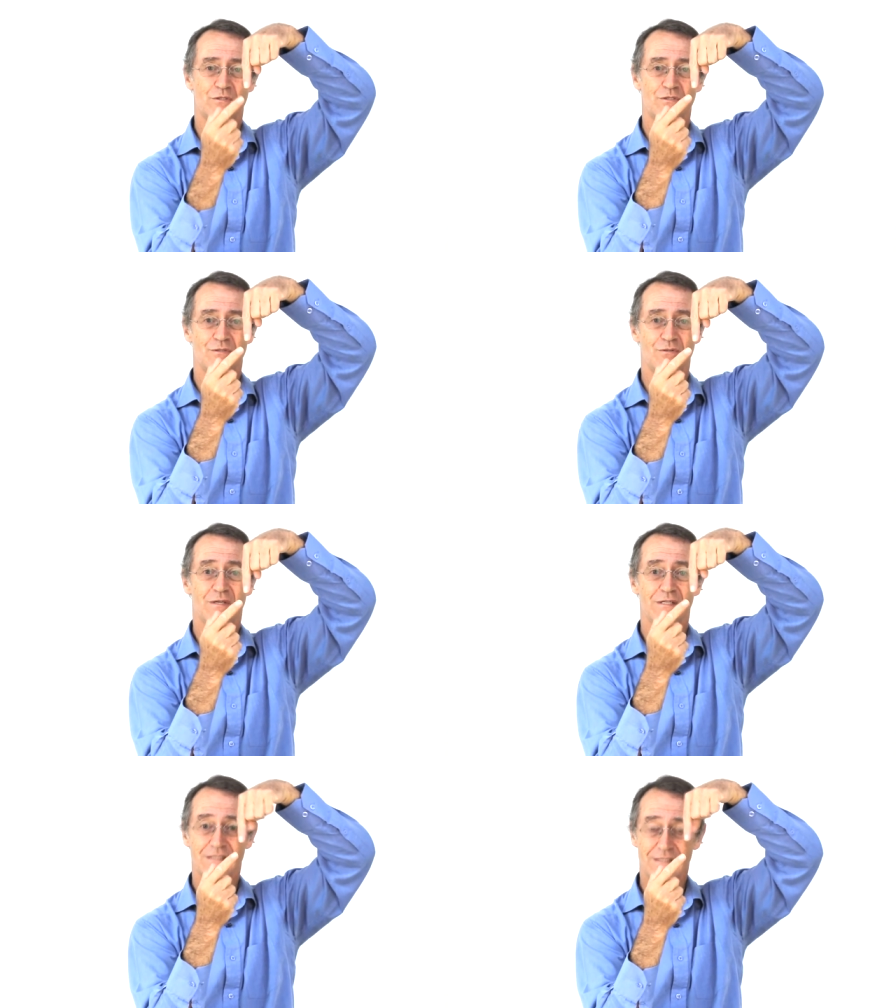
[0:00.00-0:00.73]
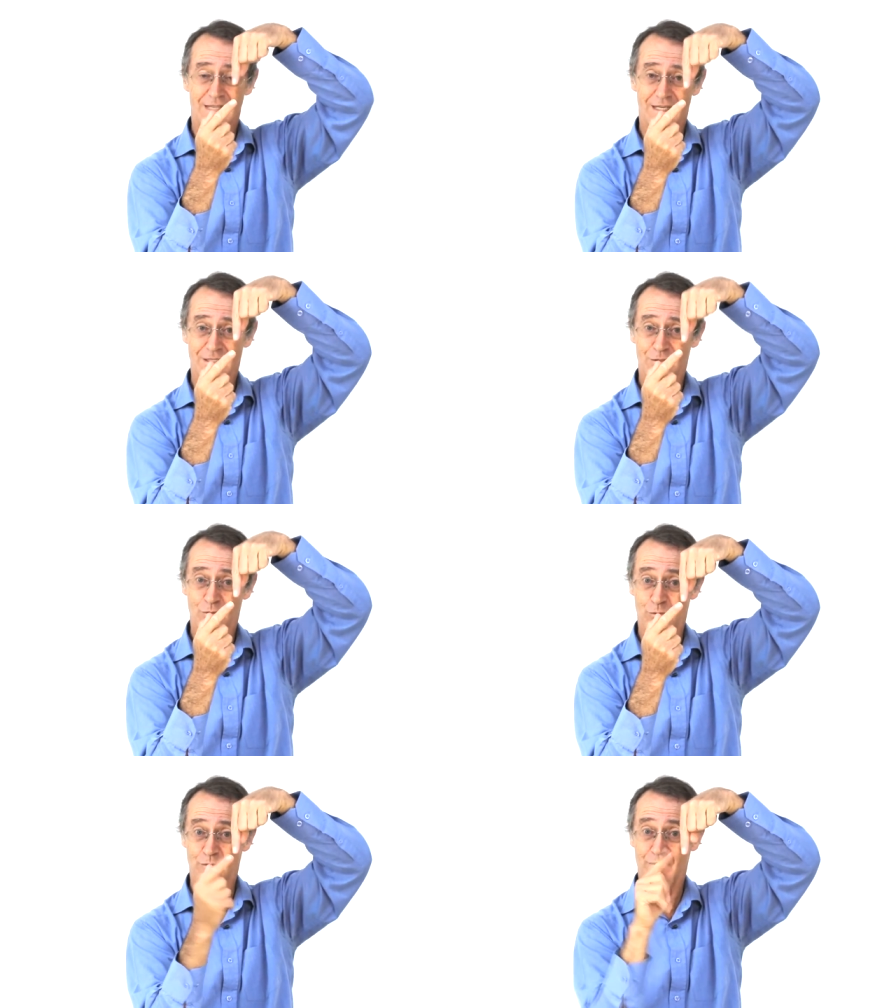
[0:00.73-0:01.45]
to second
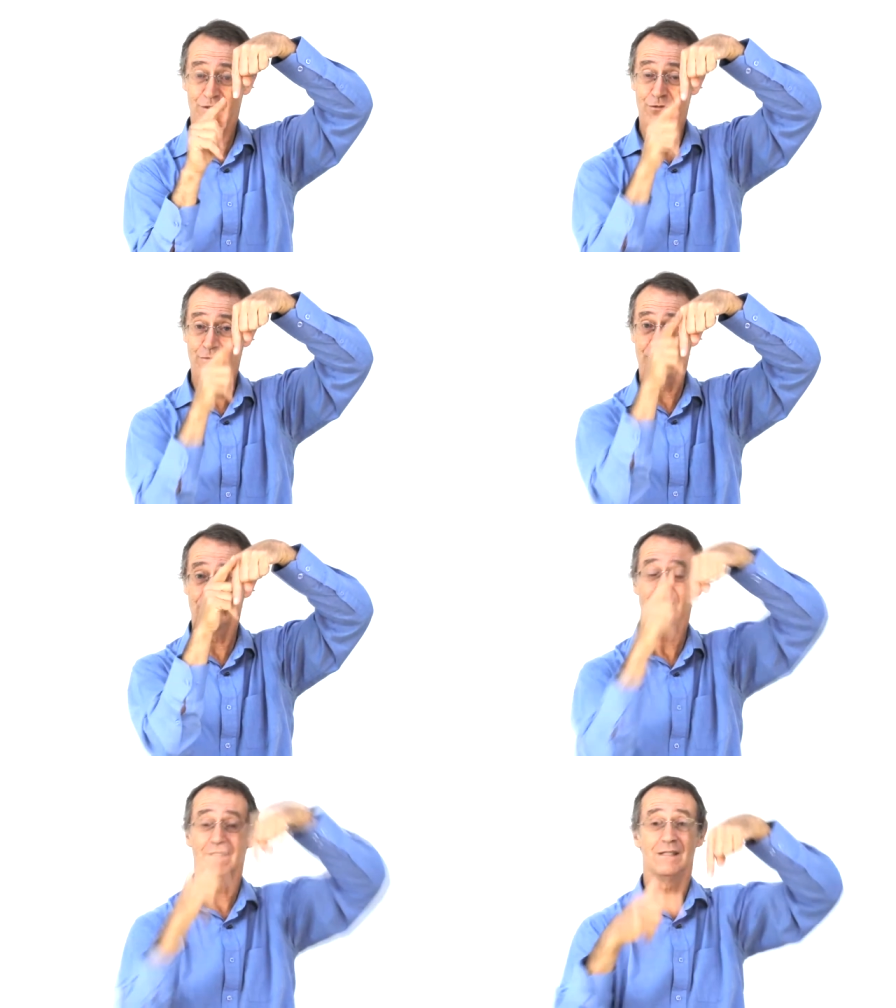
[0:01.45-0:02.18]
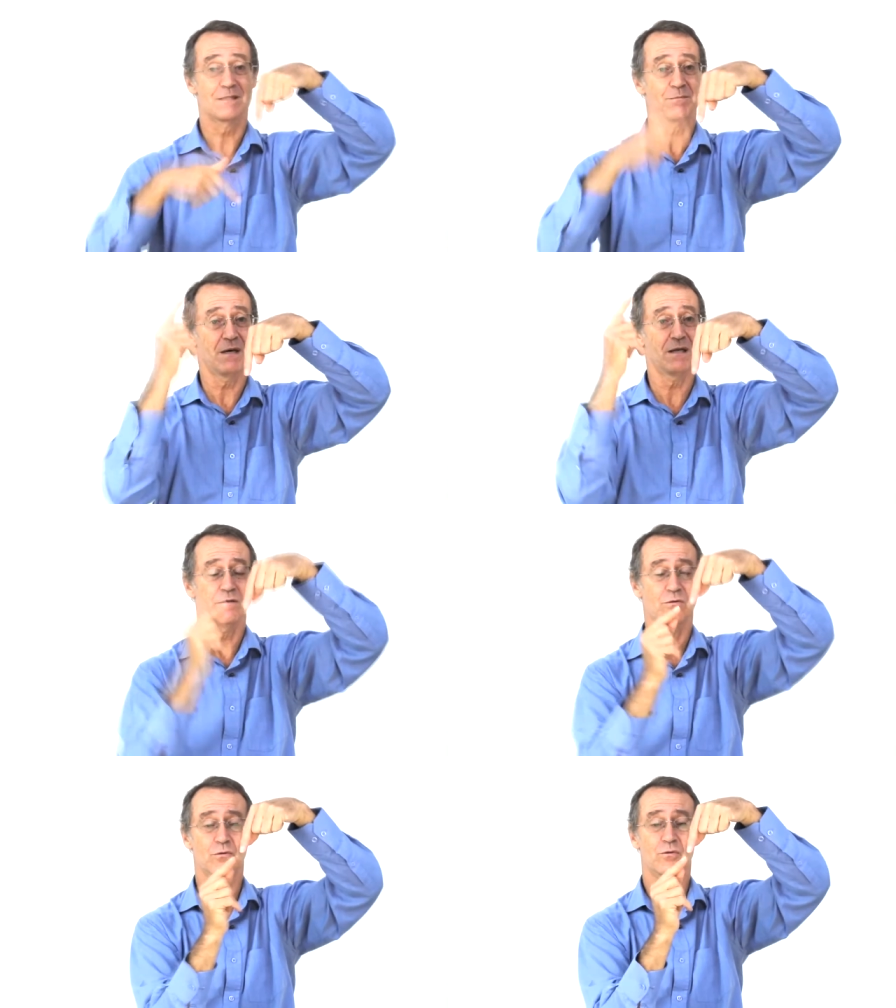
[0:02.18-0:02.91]
order neuron in the
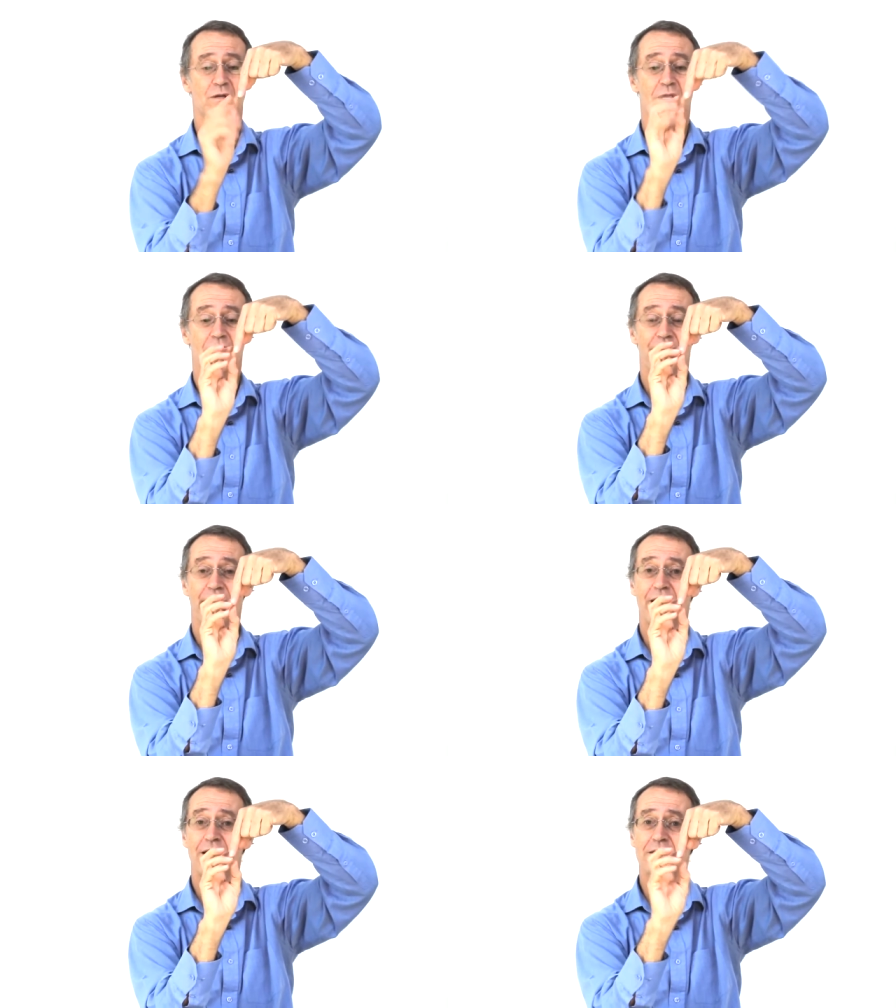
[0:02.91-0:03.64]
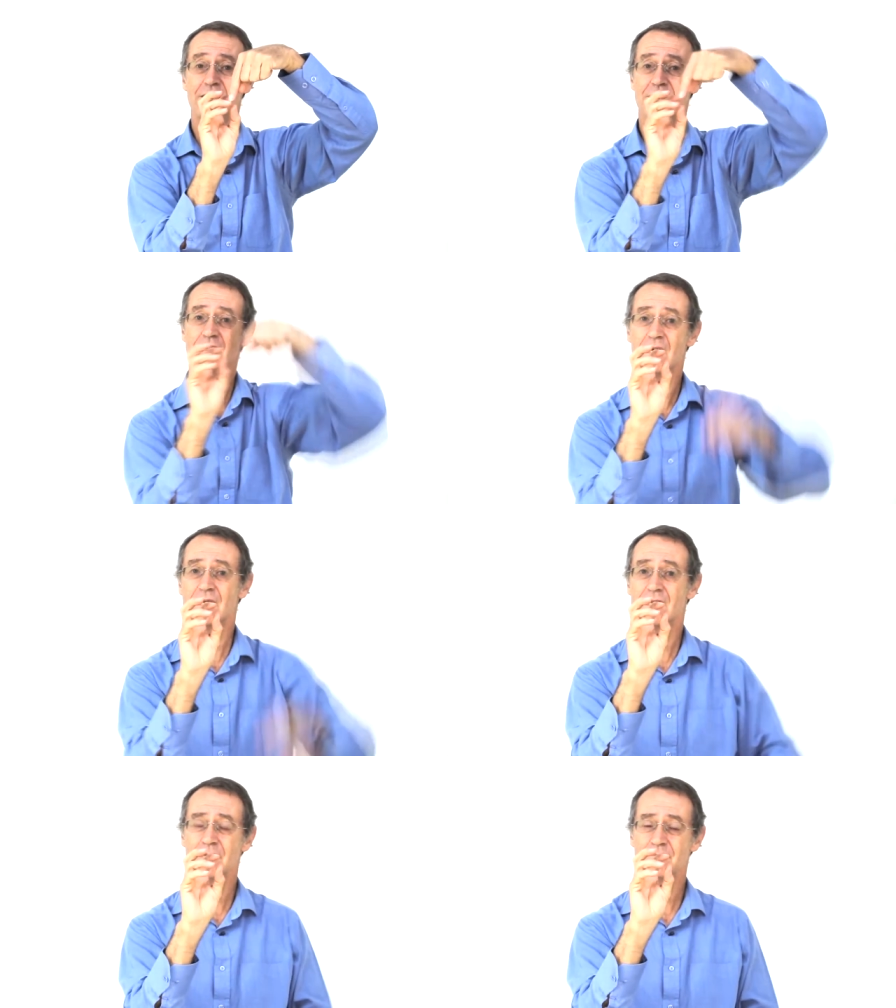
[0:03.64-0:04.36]
spinal cord. That little
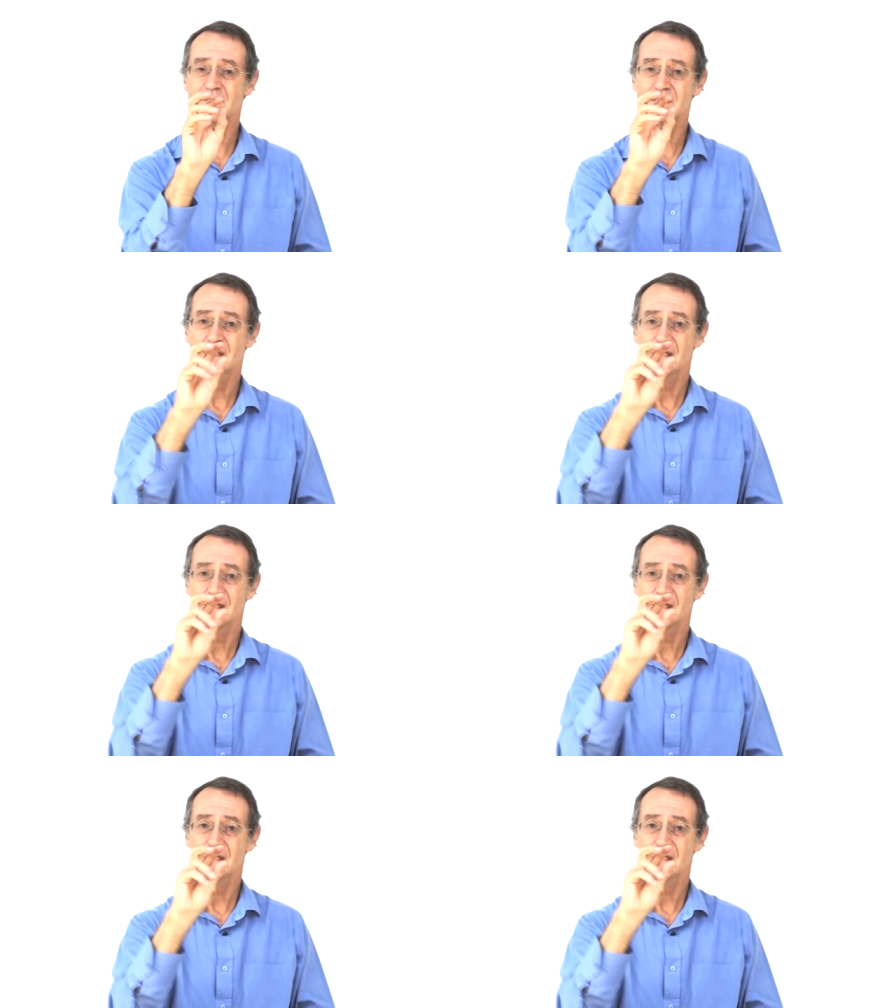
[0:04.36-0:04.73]
synapse